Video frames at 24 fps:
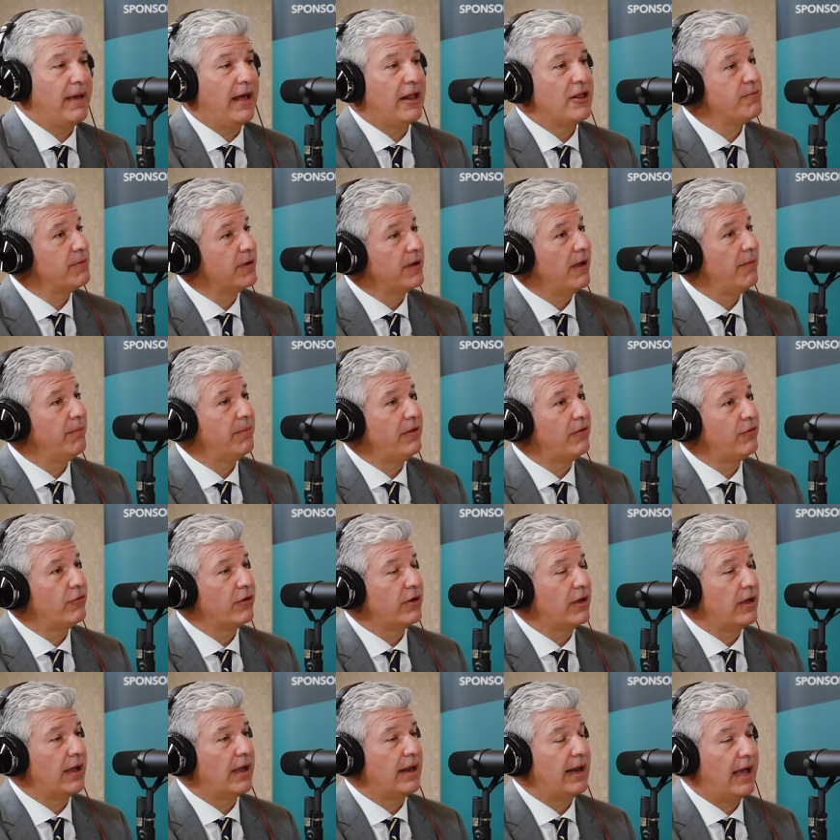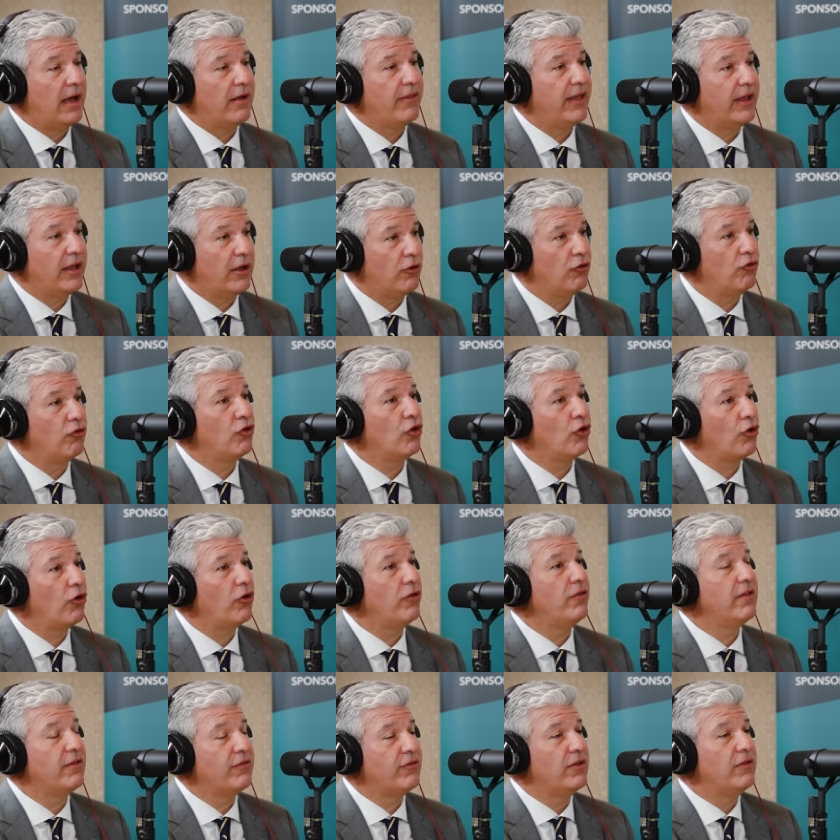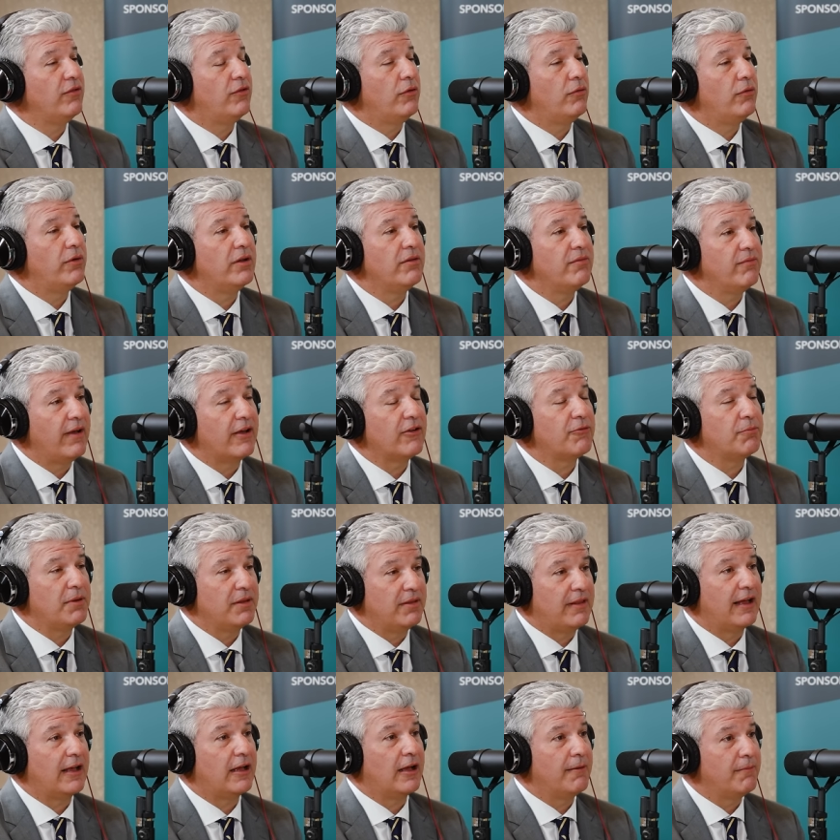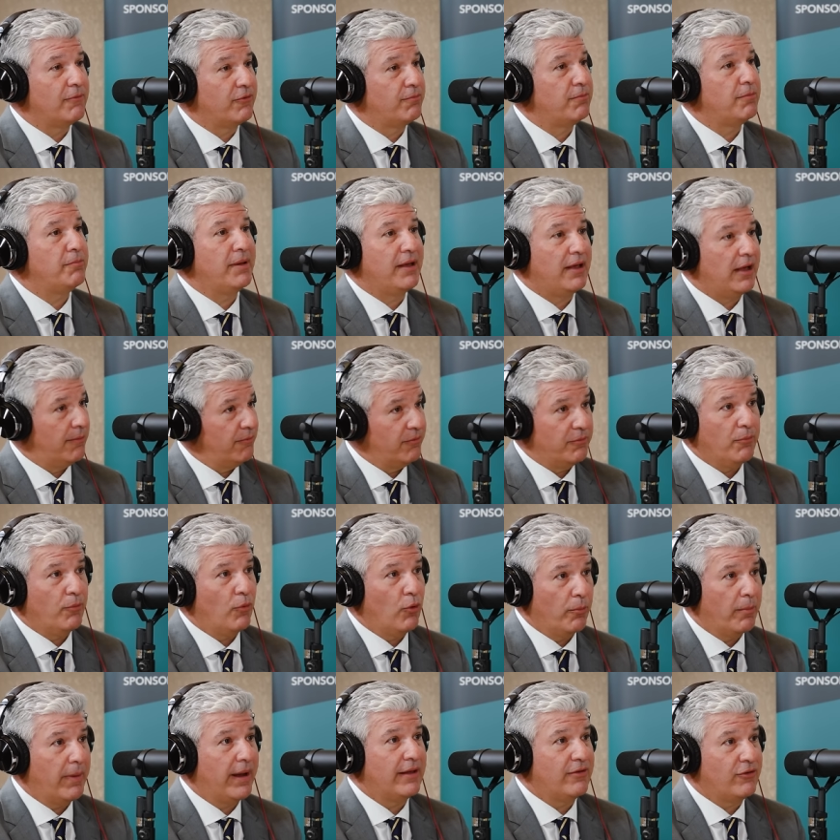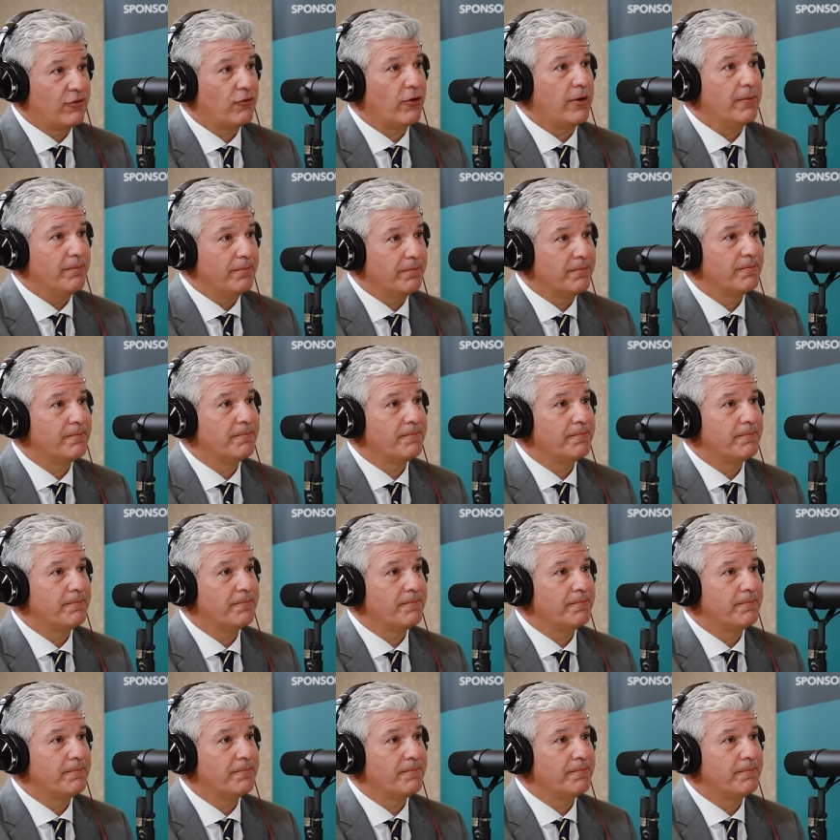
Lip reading: management companies looking at how they can turn this into an investment that becomes more mainstream.